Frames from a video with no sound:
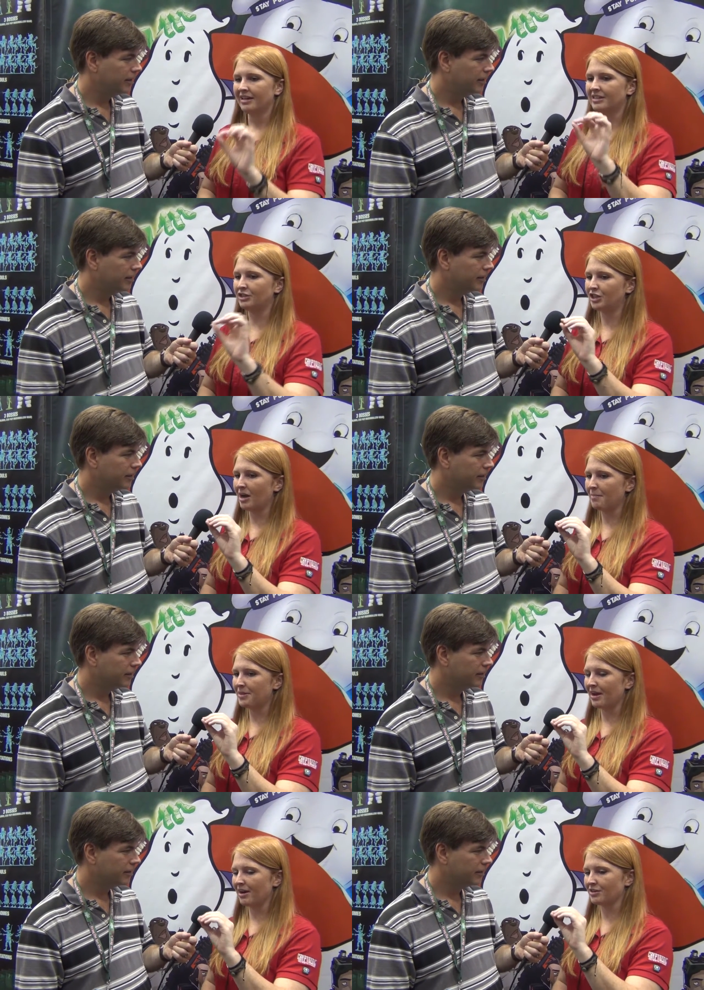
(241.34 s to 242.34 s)
Speaker 1: to
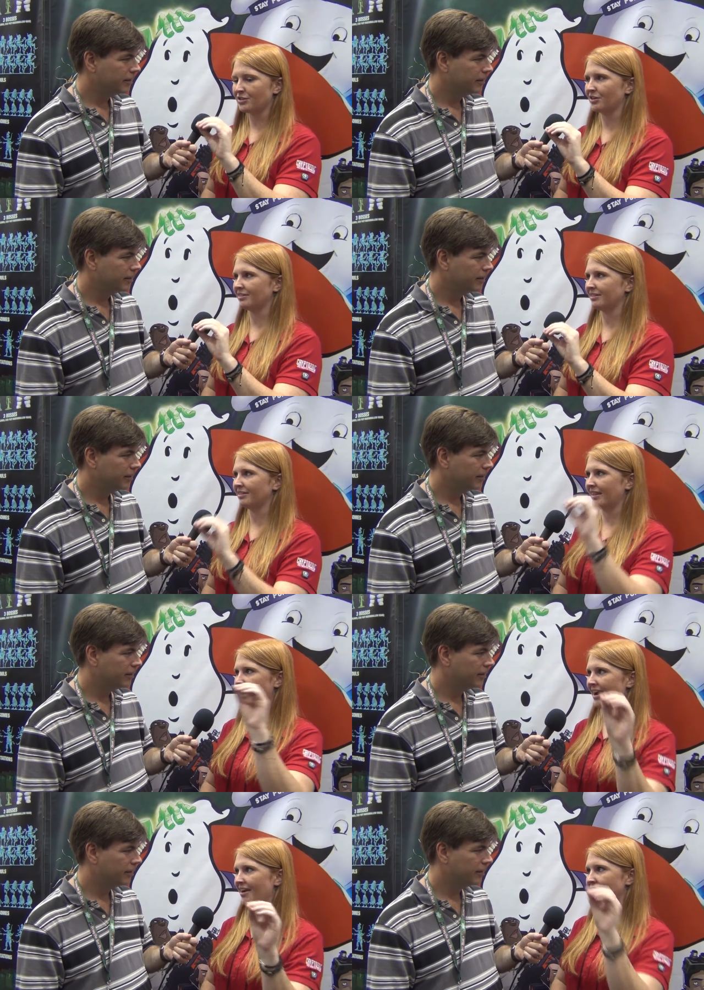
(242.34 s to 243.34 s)
jump, there are certain
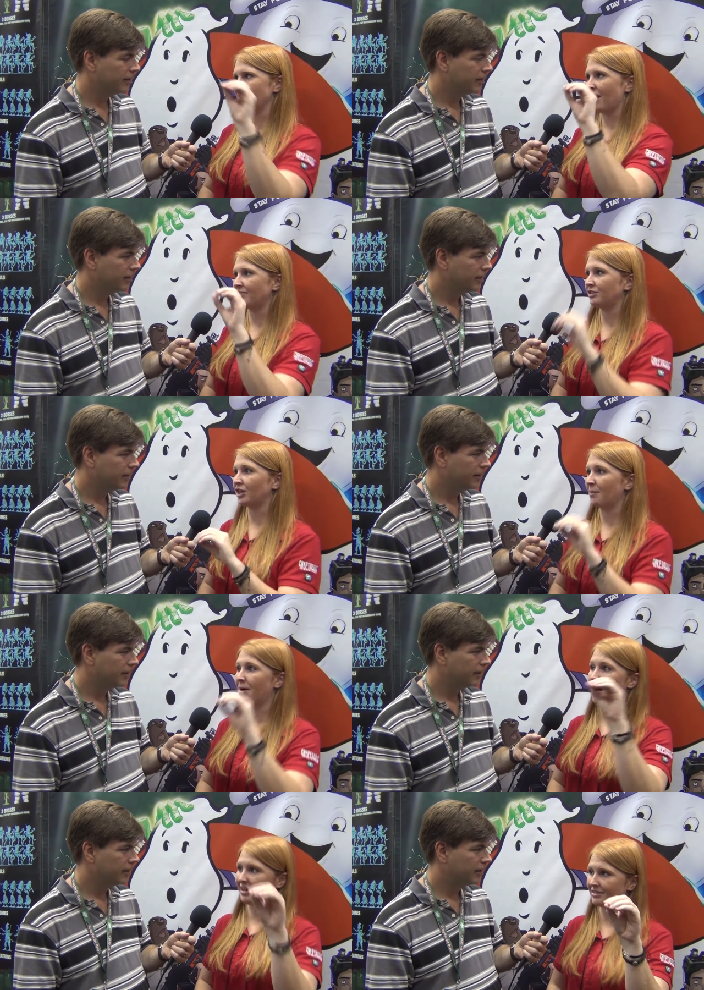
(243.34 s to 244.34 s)
areas you have to
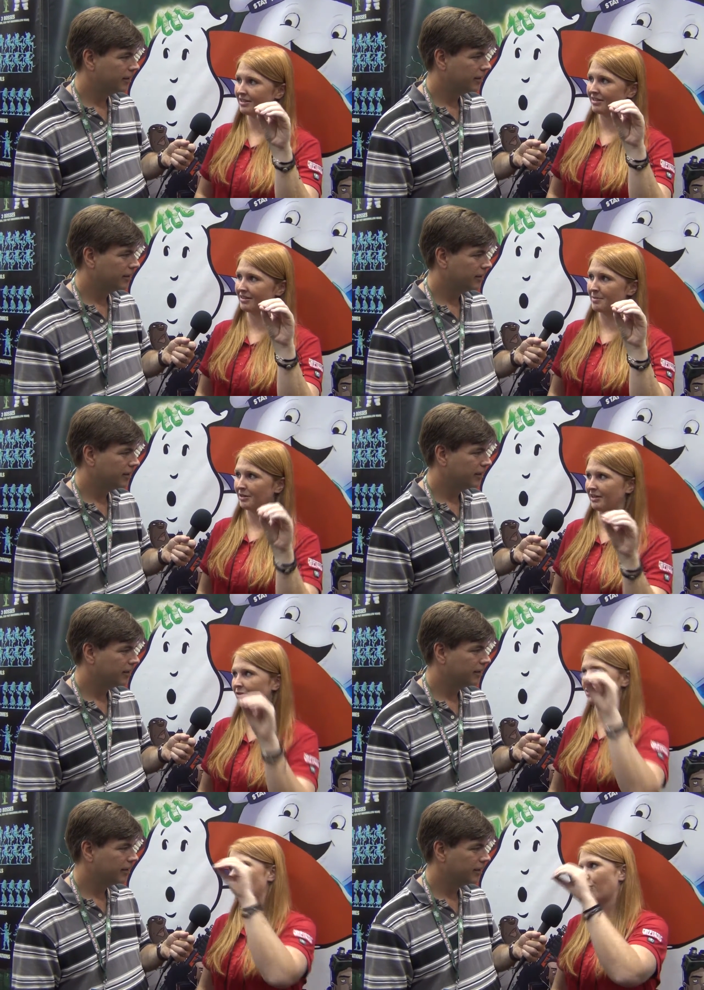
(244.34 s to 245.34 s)
jump onto the building
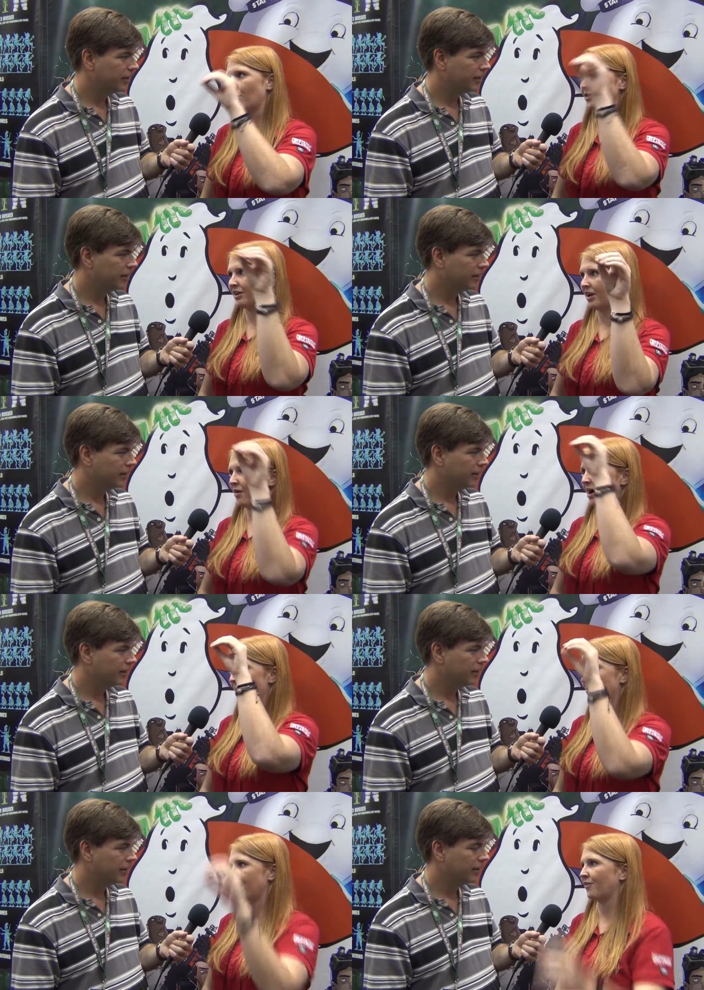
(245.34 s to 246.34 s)
first before you can go
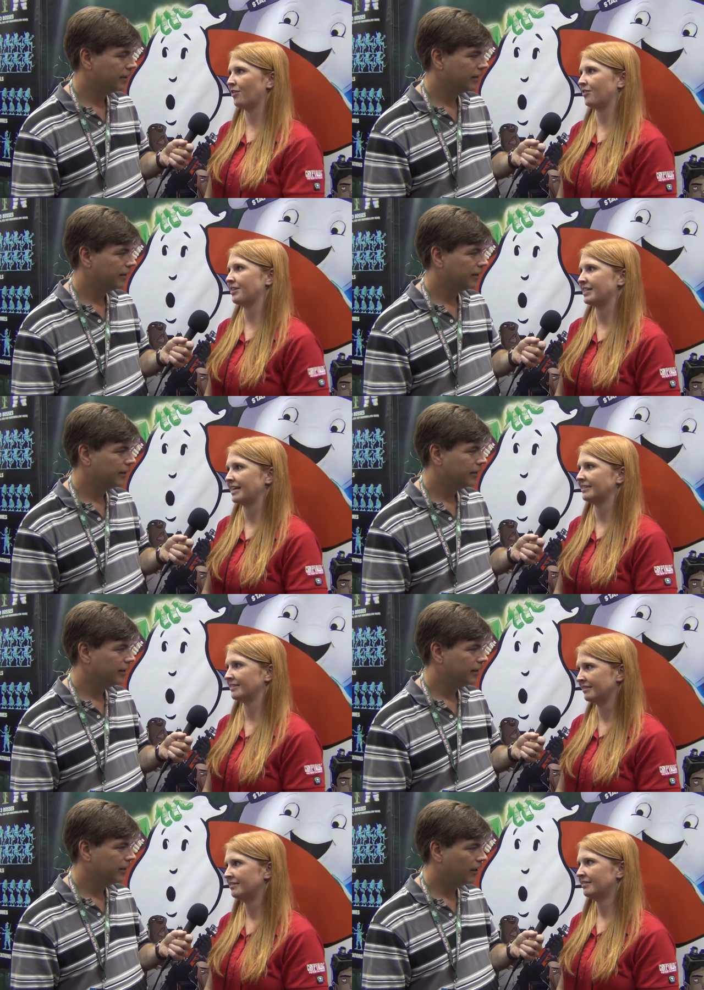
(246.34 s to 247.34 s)
up further the
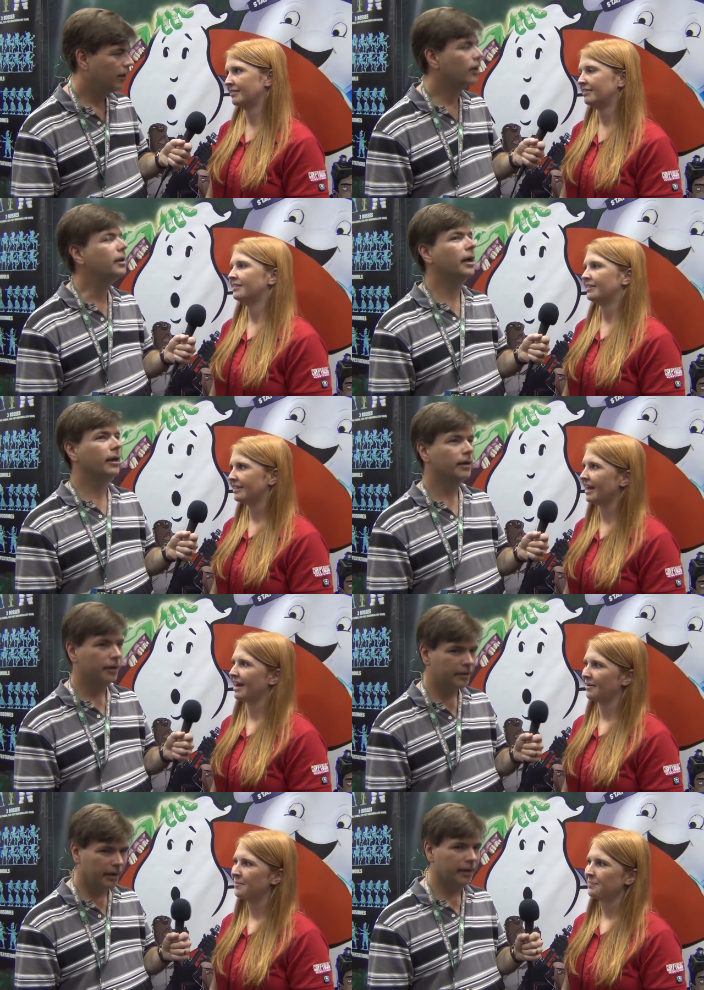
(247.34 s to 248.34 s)
Titan.
Speaker 2: Oh, okay.
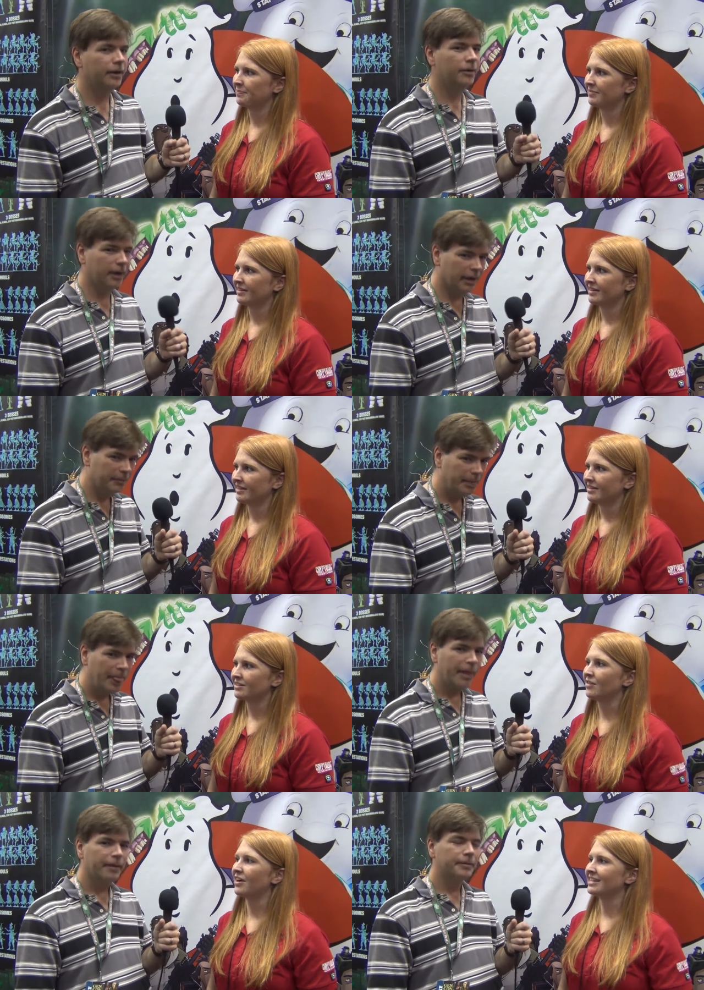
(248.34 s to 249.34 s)
Yeah. Okay. okay.
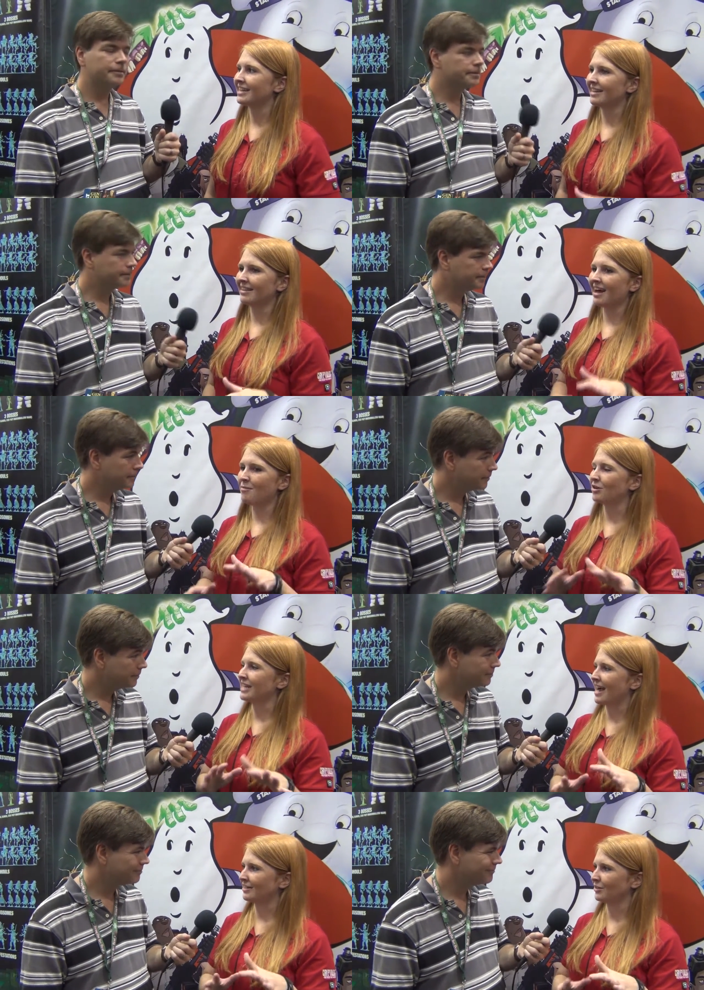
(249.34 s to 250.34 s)
Speaker 1: So very a lot more
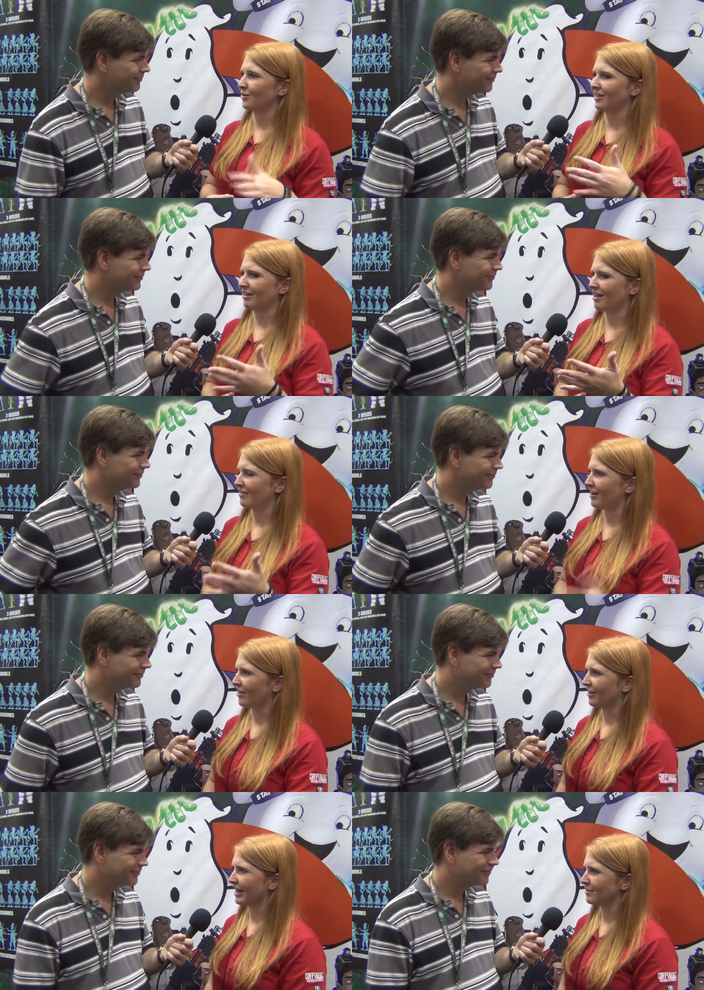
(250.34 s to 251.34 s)
tactical than a lot of our
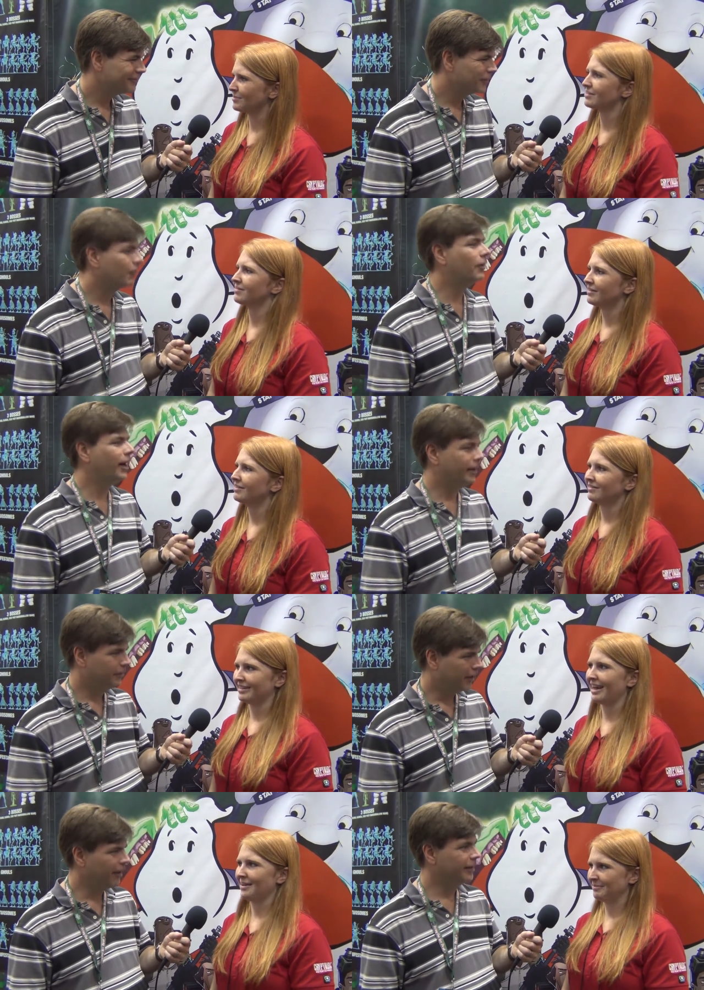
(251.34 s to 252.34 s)
other games. Right.
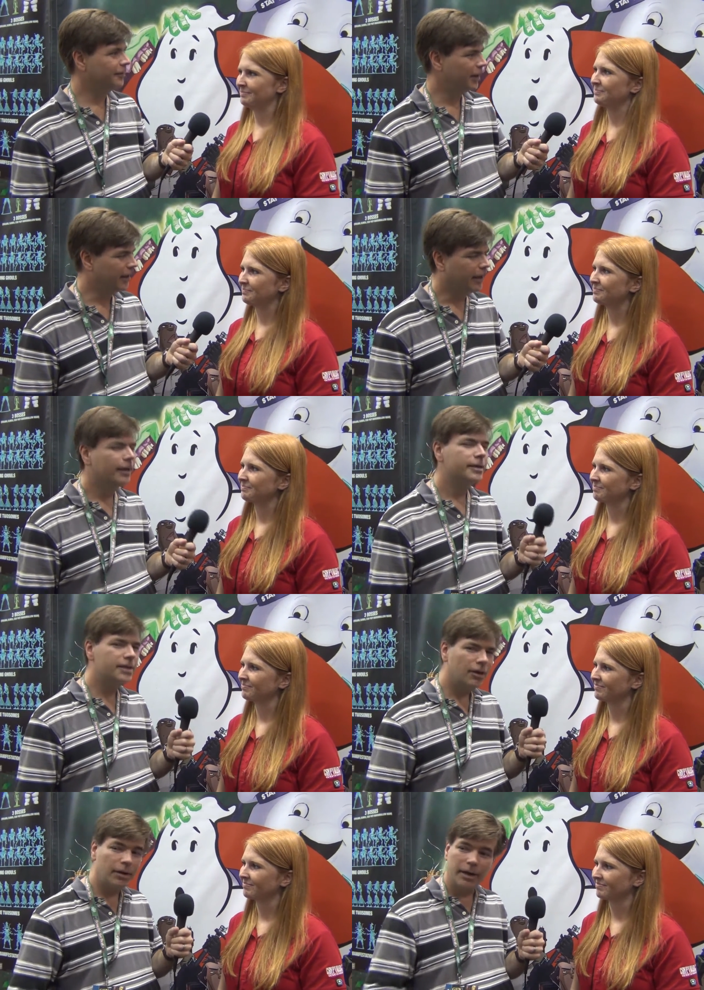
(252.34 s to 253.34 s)
Yeah. Right.
Speaker 2: right. So